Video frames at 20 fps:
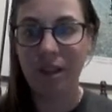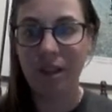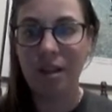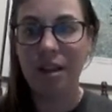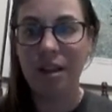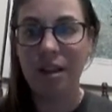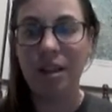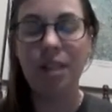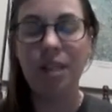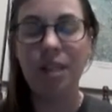
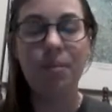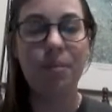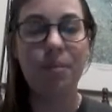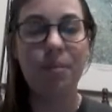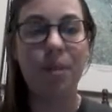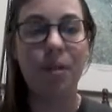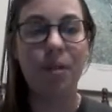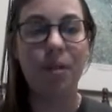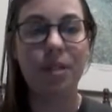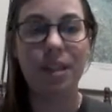He
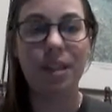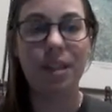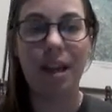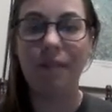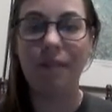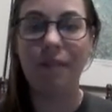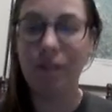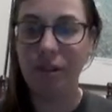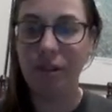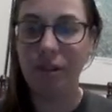proposed
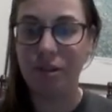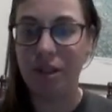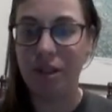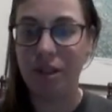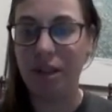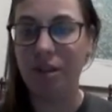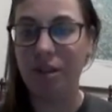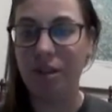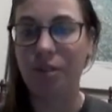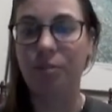
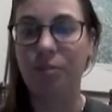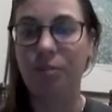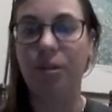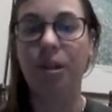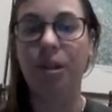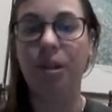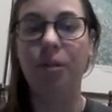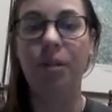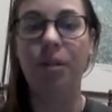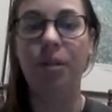evolution
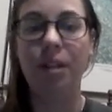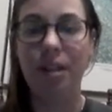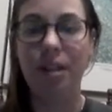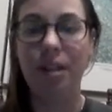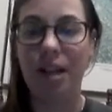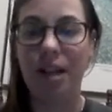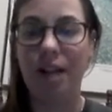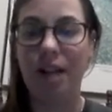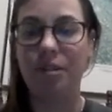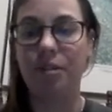through
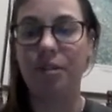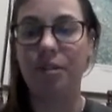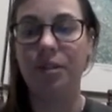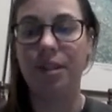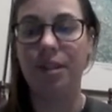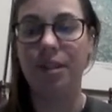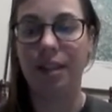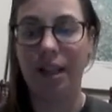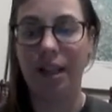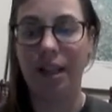natural
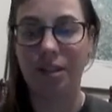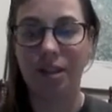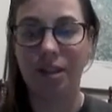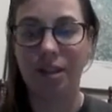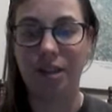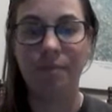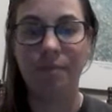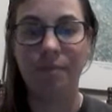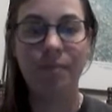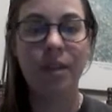
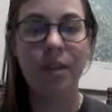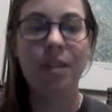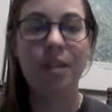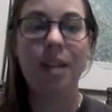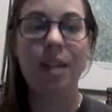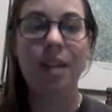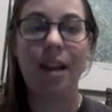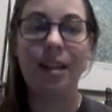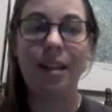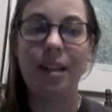selection,
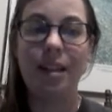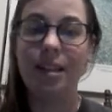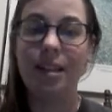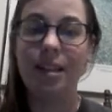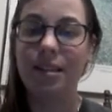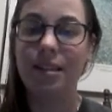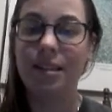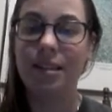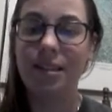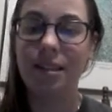and he
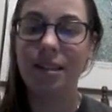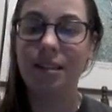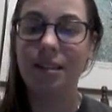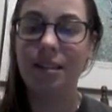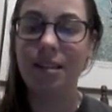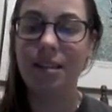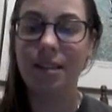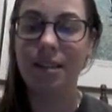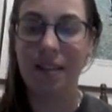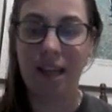still
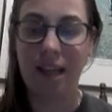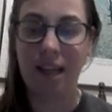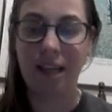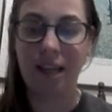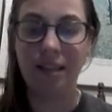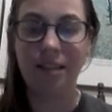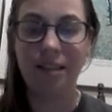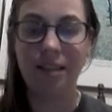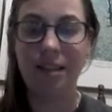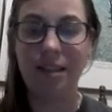
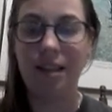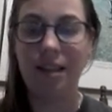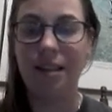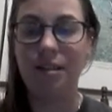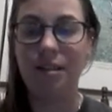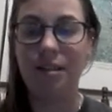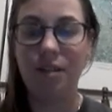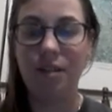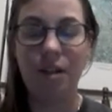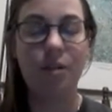stands
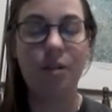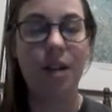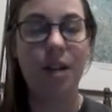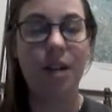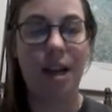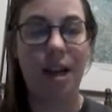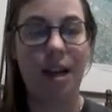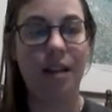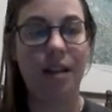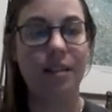known
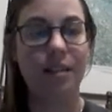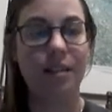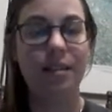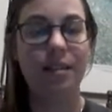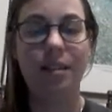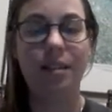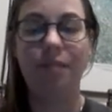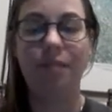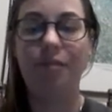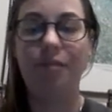as
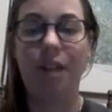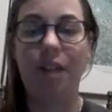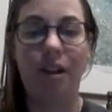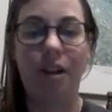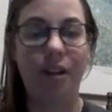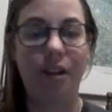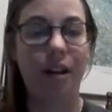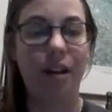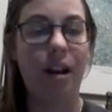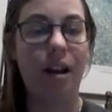the
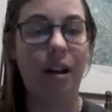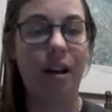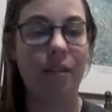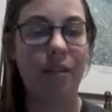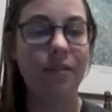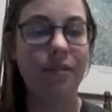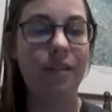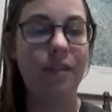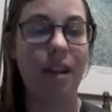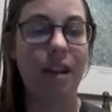father
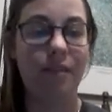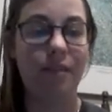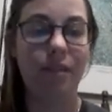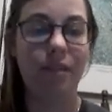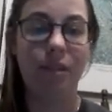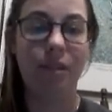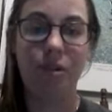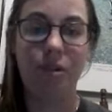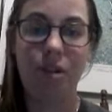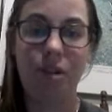of
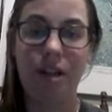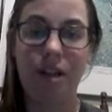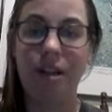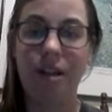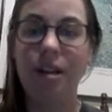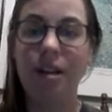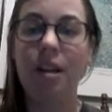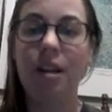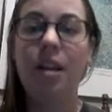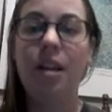evolution.
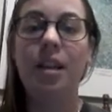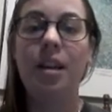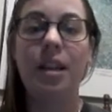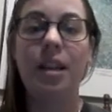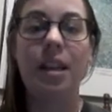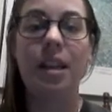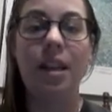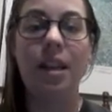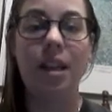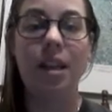
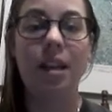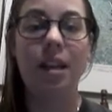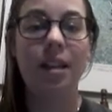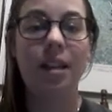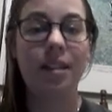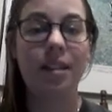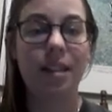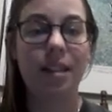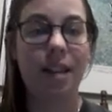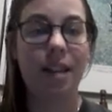He
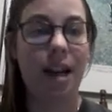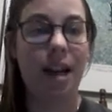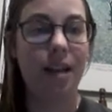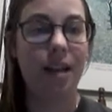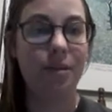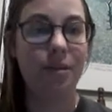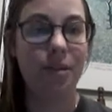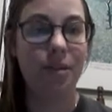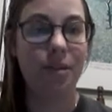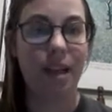is the guy
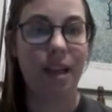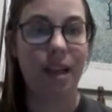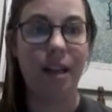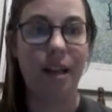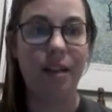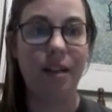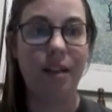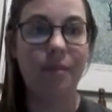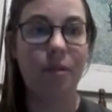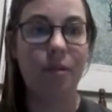who
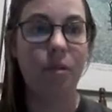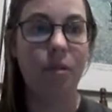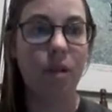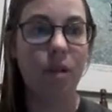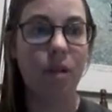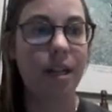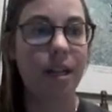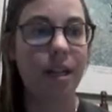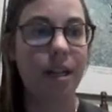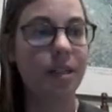said
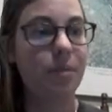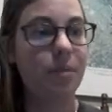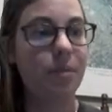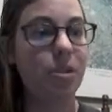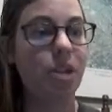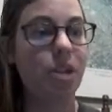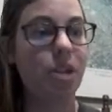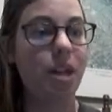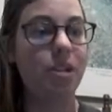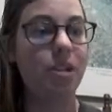organisms
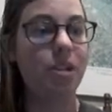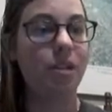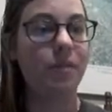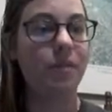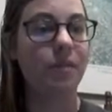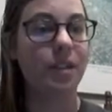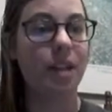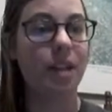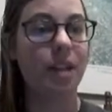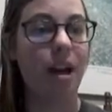change over
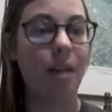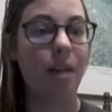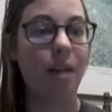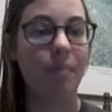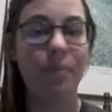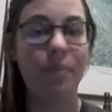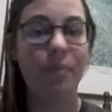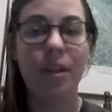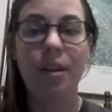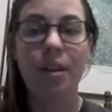time
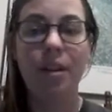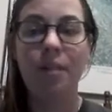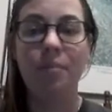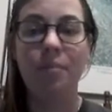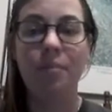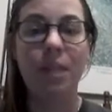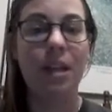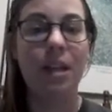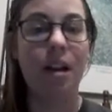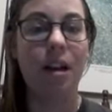
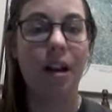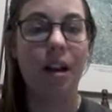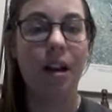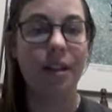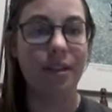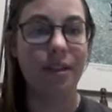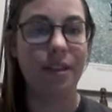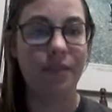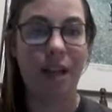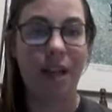because
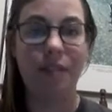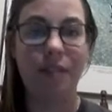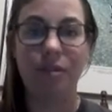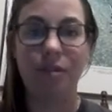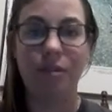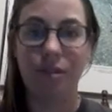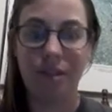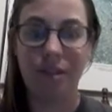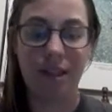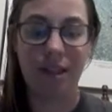of natural
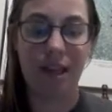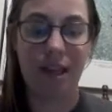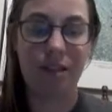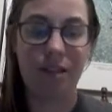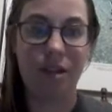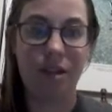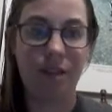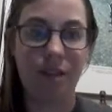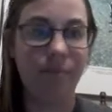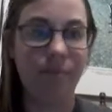
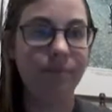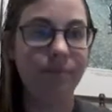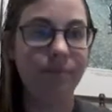selection.